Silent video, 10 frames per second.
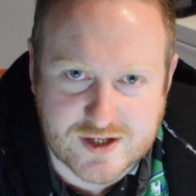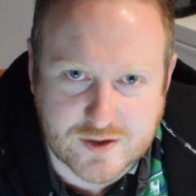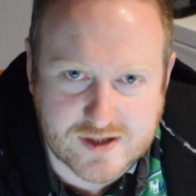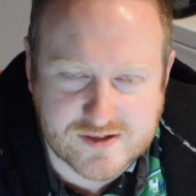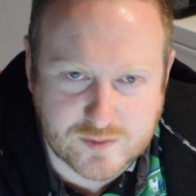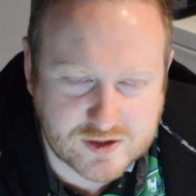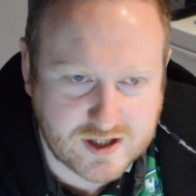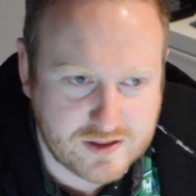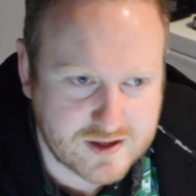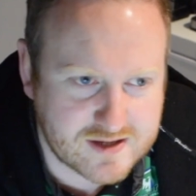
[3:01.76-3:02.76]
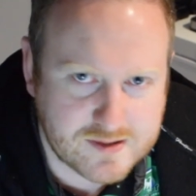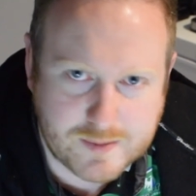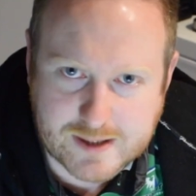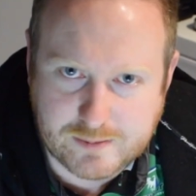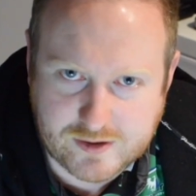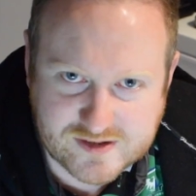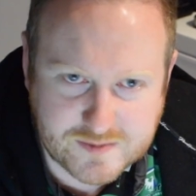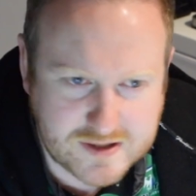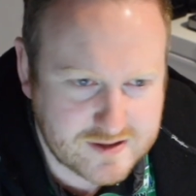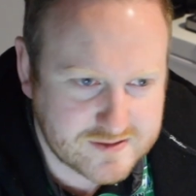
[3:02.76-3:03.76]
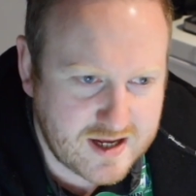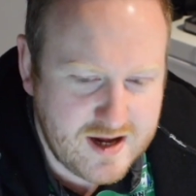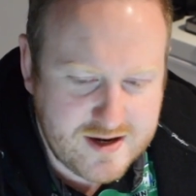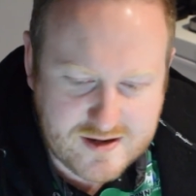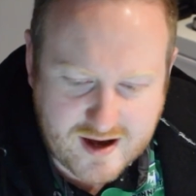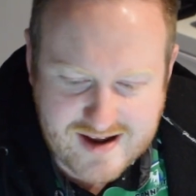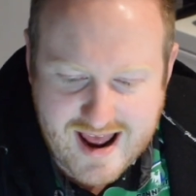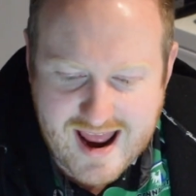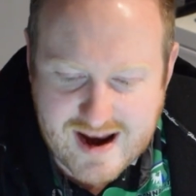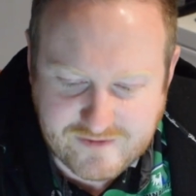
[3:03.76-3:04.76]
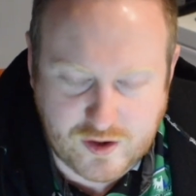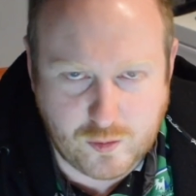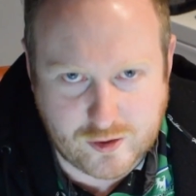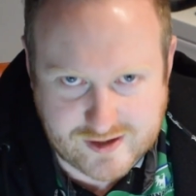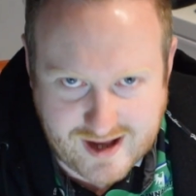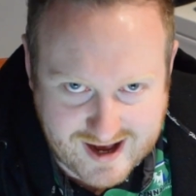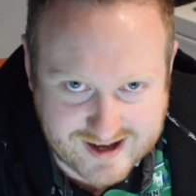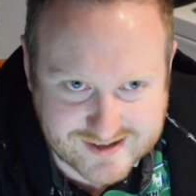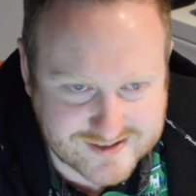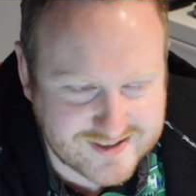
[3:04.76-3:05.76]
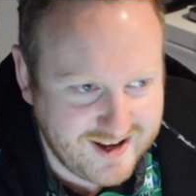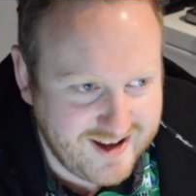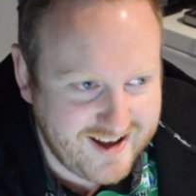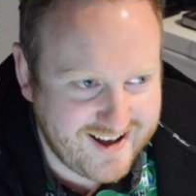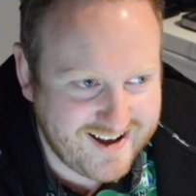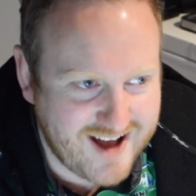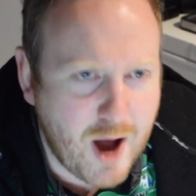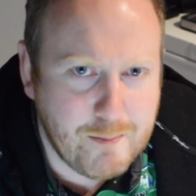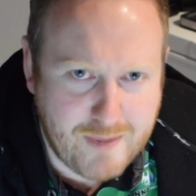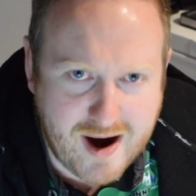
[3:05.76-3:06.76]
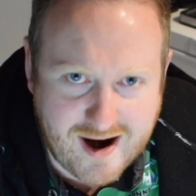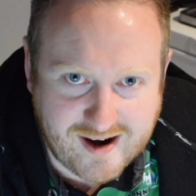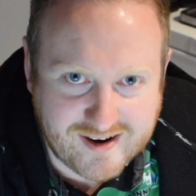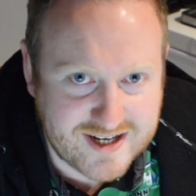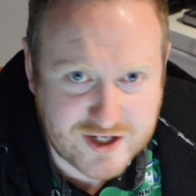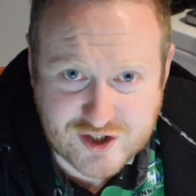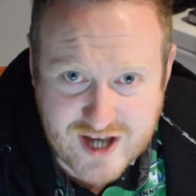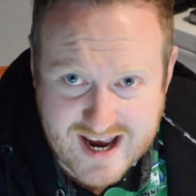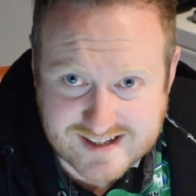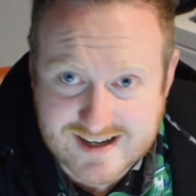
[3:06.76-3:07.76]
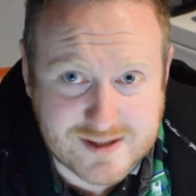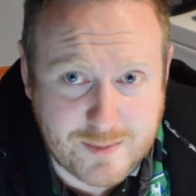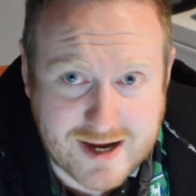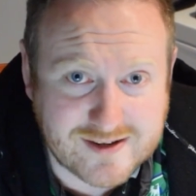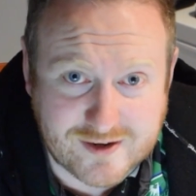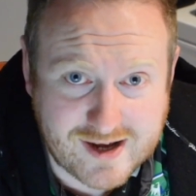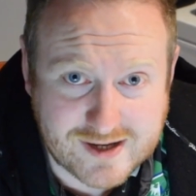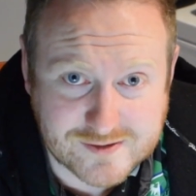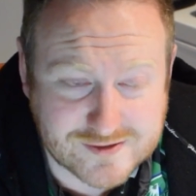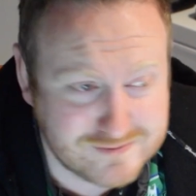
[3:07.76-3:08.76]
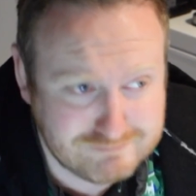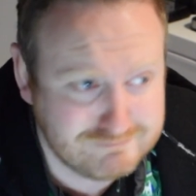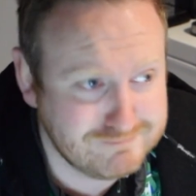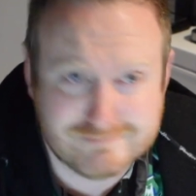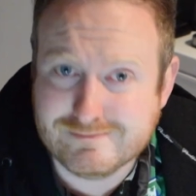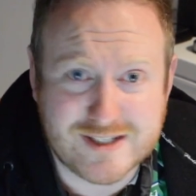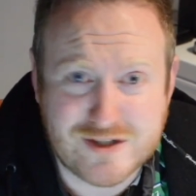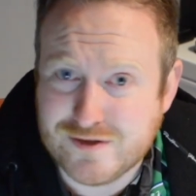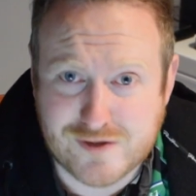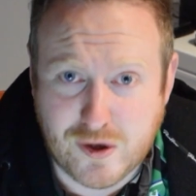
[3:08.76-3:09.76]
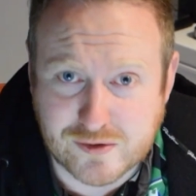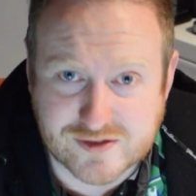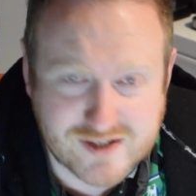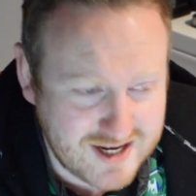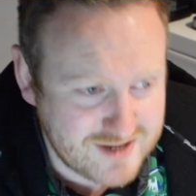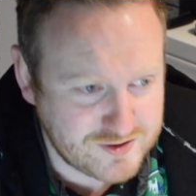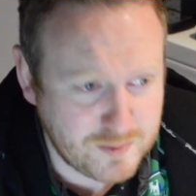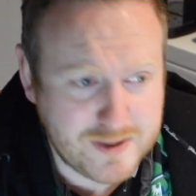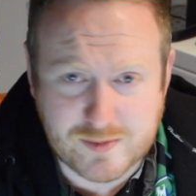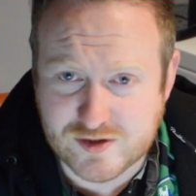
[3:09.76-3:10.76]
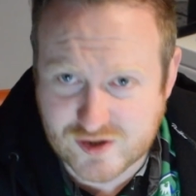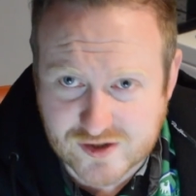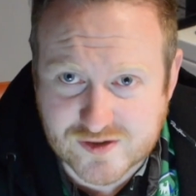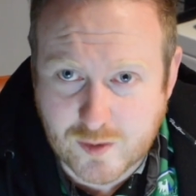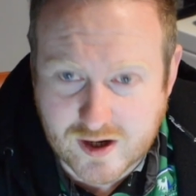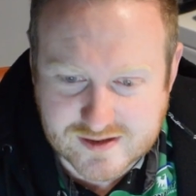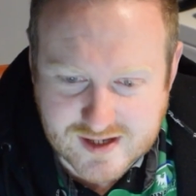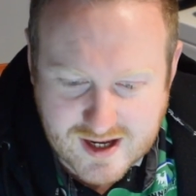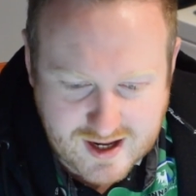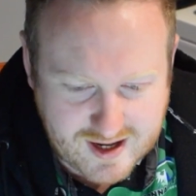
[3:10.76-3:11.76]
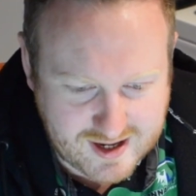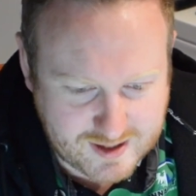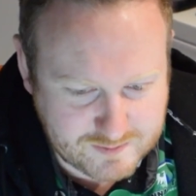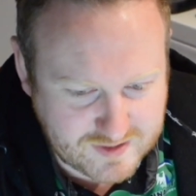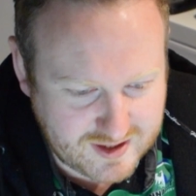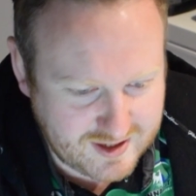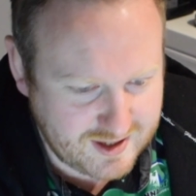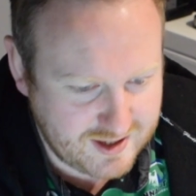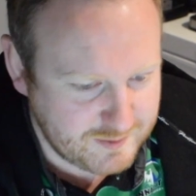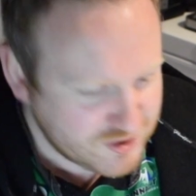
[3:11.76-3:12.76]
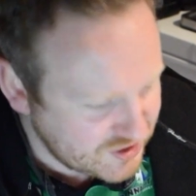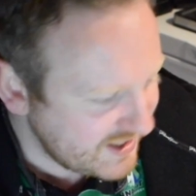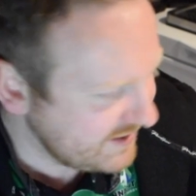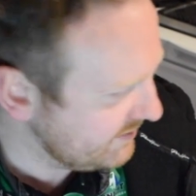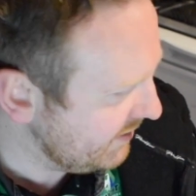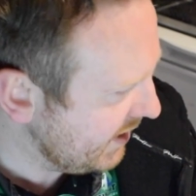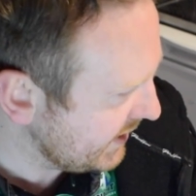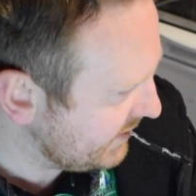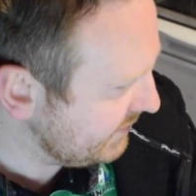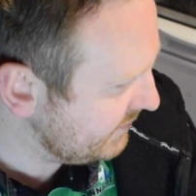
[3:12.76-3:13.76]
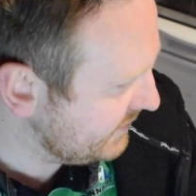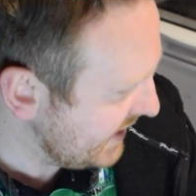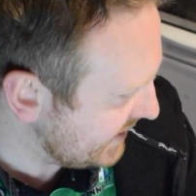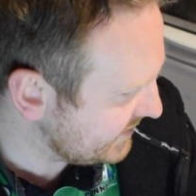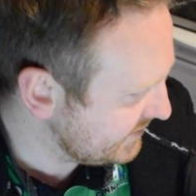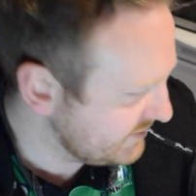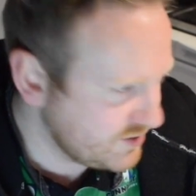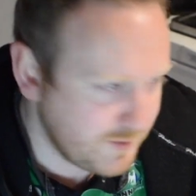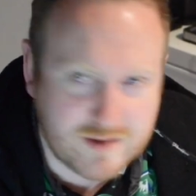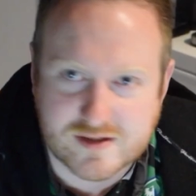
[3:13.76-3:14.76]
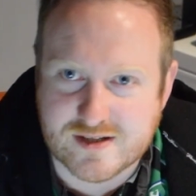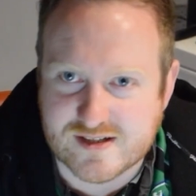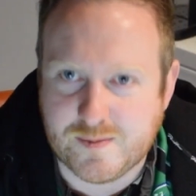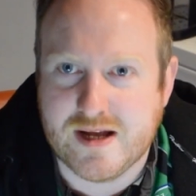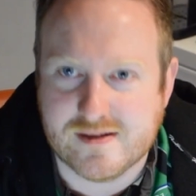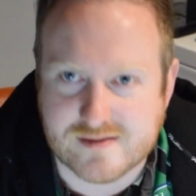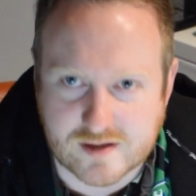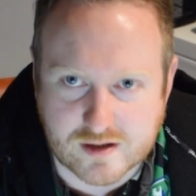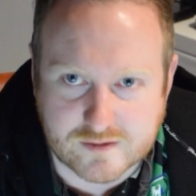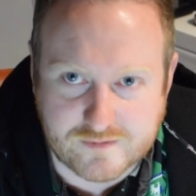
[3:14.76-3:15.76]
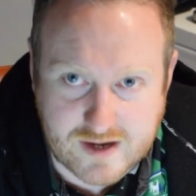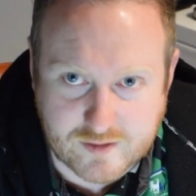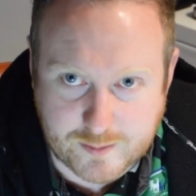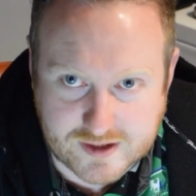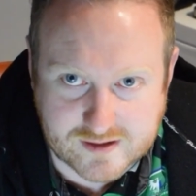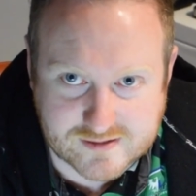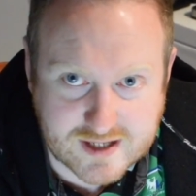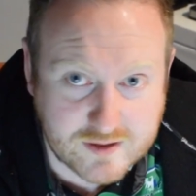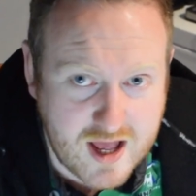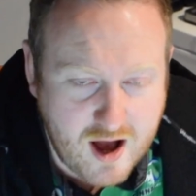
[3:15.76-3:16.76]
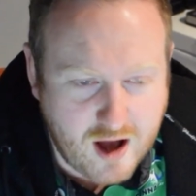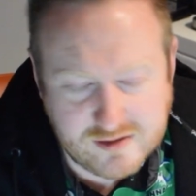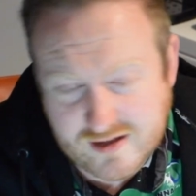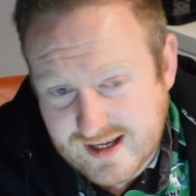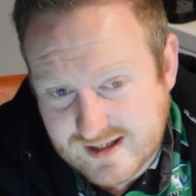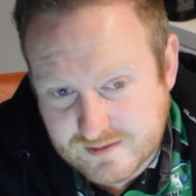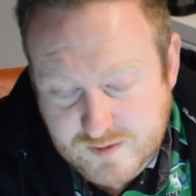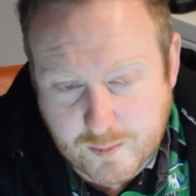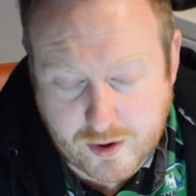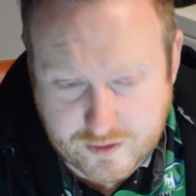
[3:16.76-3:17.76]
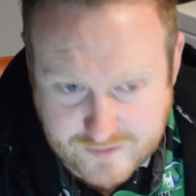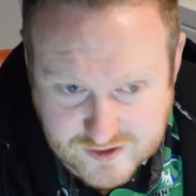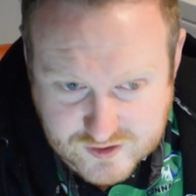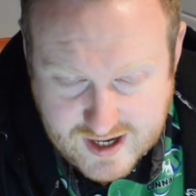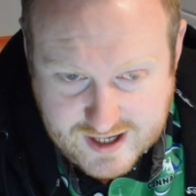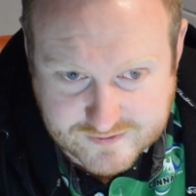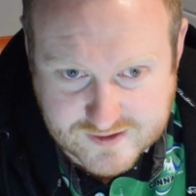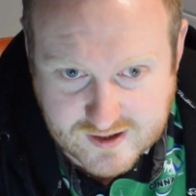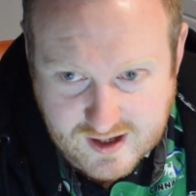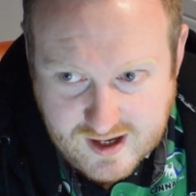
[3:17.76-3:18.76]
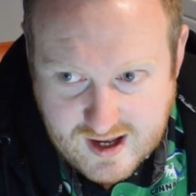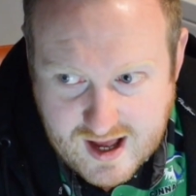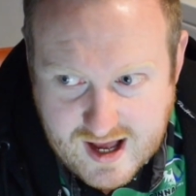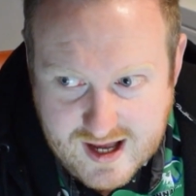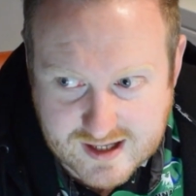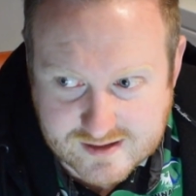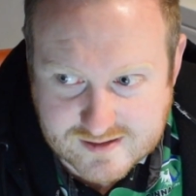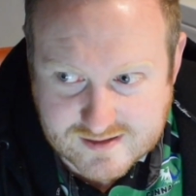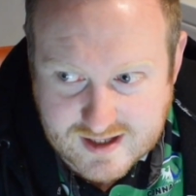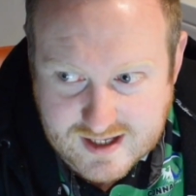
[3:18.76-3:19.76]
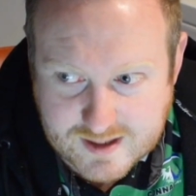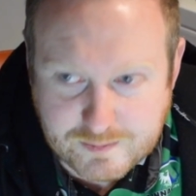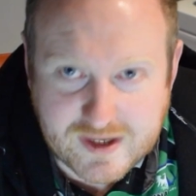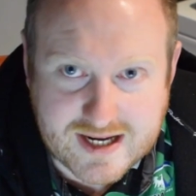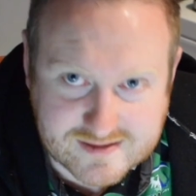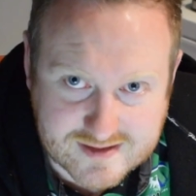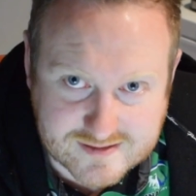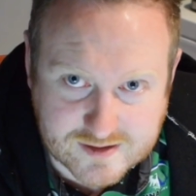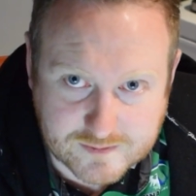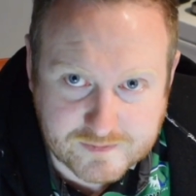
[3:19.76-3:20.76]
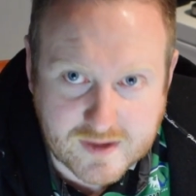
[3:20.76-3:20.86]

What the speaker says: units, which I think is a big plus, because not everyone has a bar in a shed at the back of their house. They just don't. Some people just want a machine like this to be able to dispense their favourite beers. Now, unlike the perfect draft and the blade system,